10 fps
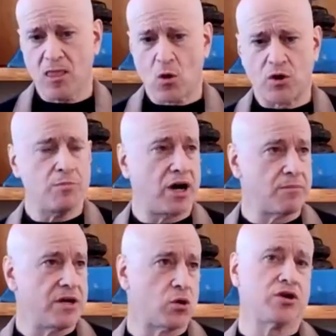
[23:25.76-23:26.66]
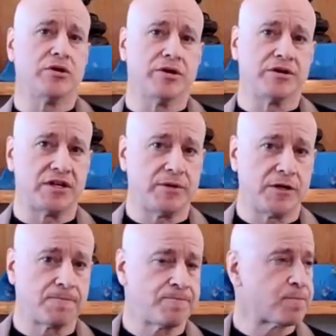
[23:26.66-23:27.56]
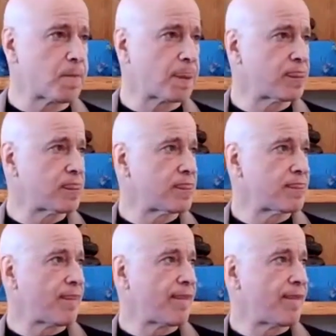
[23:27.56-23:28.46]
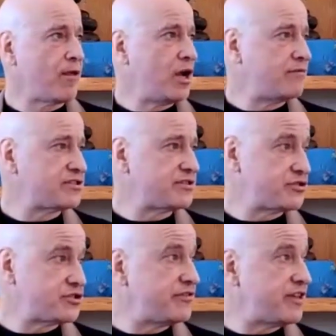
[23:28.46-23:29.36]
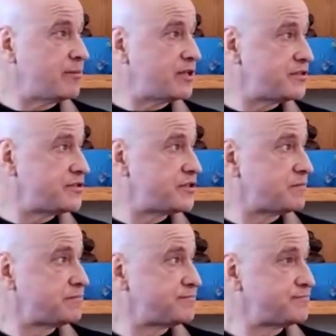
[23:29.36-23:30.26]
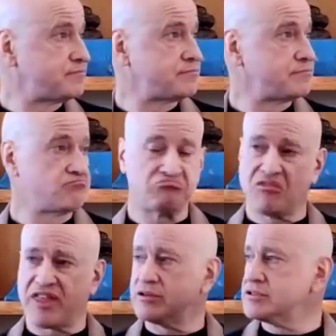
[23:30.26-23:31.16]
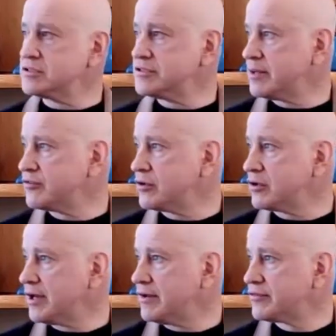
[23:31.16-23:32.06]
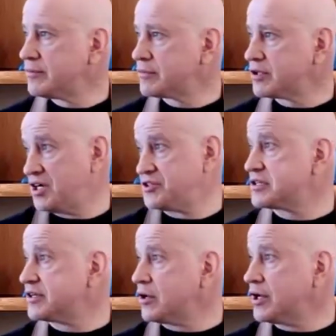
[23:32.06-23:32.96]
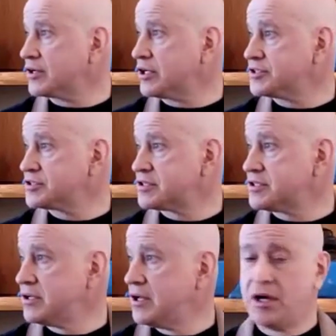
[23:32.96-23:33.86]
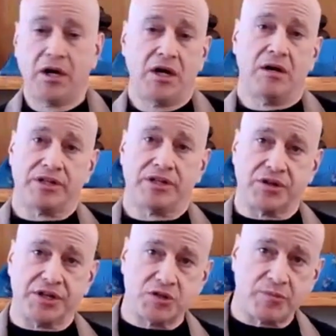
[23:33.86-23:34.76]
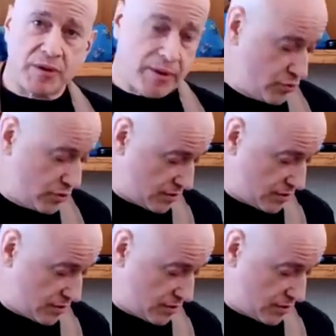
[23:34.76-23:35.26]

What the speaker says: Or you bug me, or you irritate me. All of us have received that message thousands of times in our lives, consciously or unconsciously, by strangers, by people we